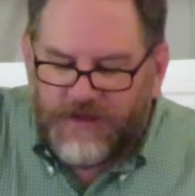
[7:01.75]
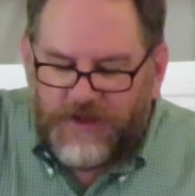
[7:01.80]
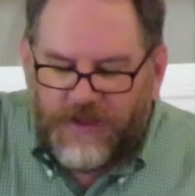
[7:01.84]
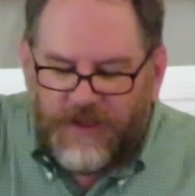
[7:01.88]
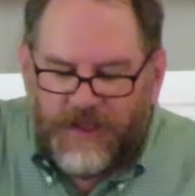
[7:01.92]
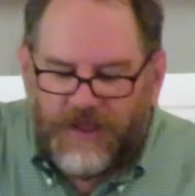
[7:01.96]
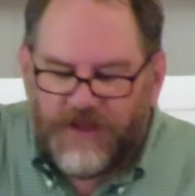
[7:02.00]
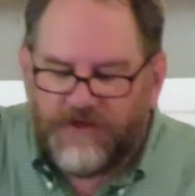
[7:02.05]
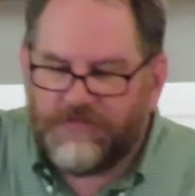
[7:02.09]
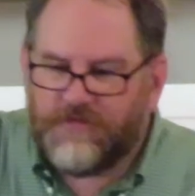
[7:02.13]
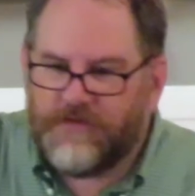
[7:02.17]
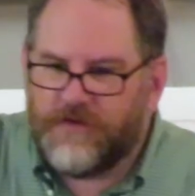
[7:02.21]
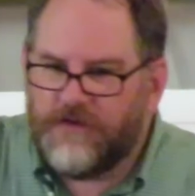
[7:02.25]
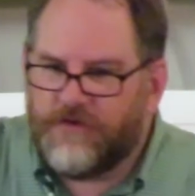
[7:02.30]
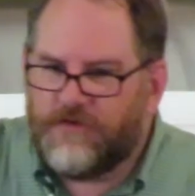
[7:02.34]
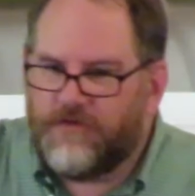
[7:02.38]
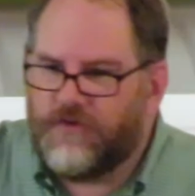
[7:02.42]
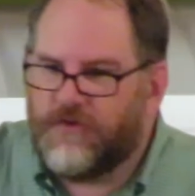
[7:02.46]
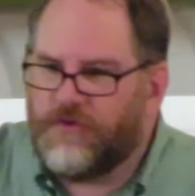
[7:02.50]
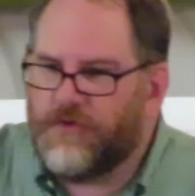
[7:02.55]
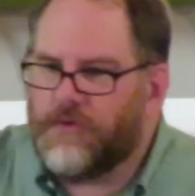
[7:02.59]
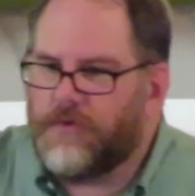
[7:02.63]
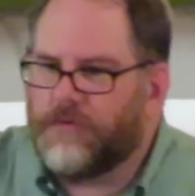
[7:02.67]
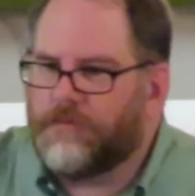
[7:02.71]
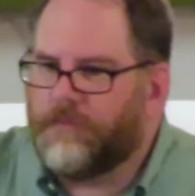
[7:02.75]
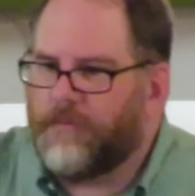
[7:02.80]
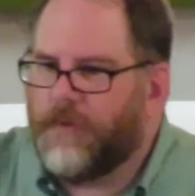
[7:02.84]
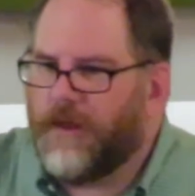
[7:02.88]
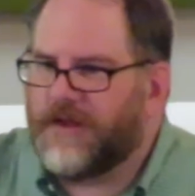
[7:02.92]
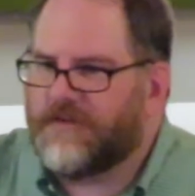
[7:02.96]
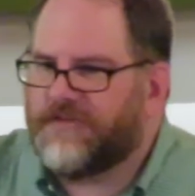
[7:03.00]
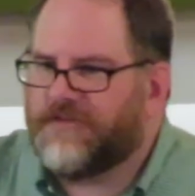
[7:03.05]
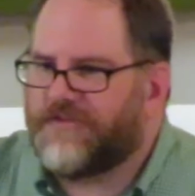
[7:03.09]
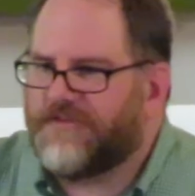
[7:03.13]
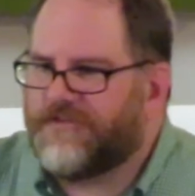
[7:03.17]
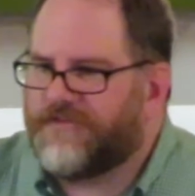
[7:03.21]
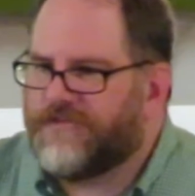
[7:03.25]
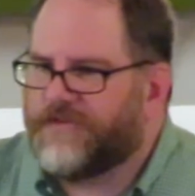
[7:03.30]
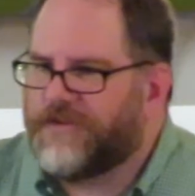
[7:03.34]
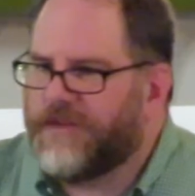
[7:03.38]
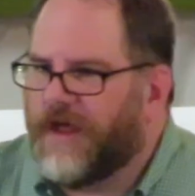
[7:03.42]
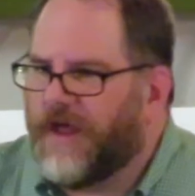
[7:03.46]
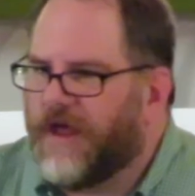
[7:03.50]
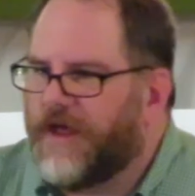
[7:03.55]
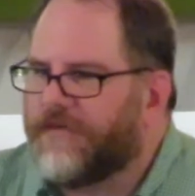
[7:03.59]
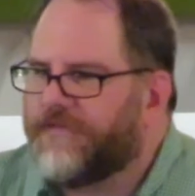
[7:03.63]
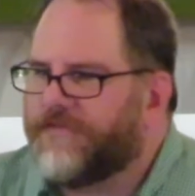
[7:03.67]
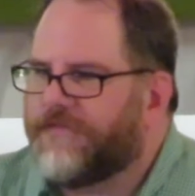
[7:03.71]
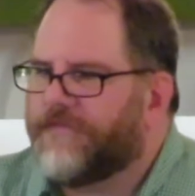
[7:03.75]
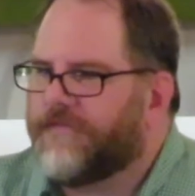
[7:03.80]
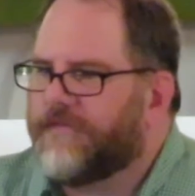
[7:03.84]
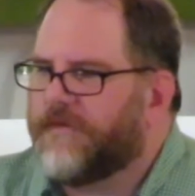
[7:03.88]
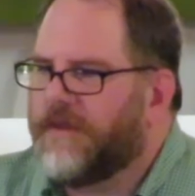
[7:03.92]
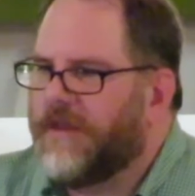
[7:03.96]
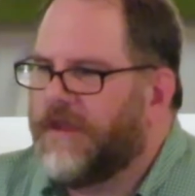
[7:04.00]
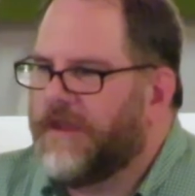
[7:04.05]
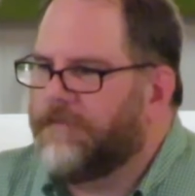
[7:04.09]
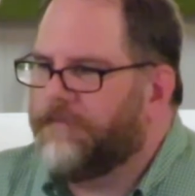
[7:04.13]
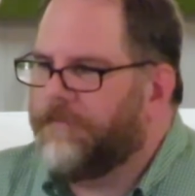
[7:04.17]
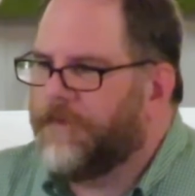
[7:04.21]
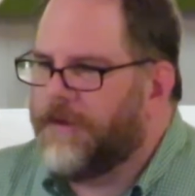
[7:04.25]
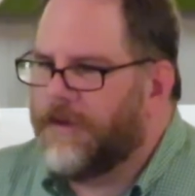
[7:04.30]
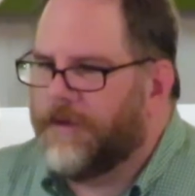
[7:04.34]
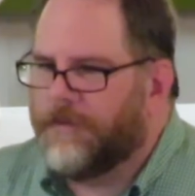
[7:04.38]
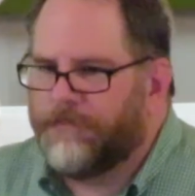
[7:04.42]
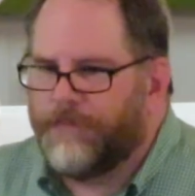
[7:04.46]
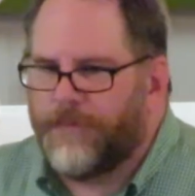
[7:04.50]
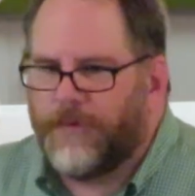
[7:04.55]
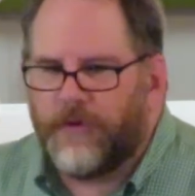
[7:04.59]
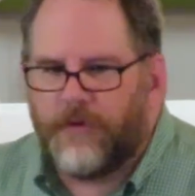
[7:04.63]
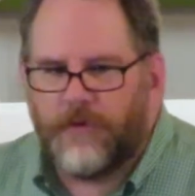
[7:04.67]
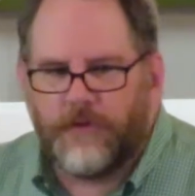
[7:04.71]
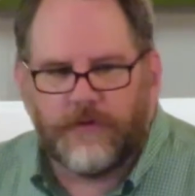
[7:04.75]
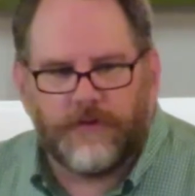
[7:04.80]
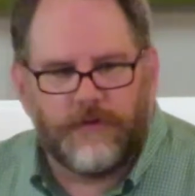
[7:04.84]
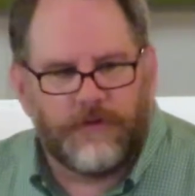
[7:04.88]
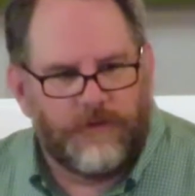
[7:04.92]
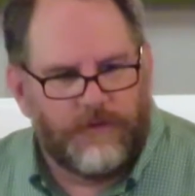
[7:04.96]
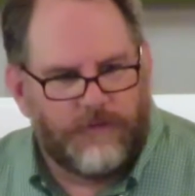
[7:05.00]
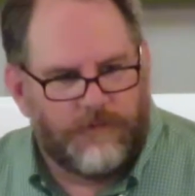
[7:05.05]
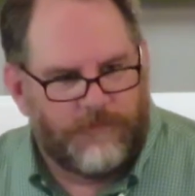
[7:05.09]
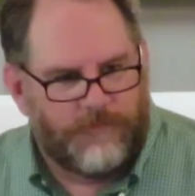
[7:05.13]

that having too much stuff can be a burden.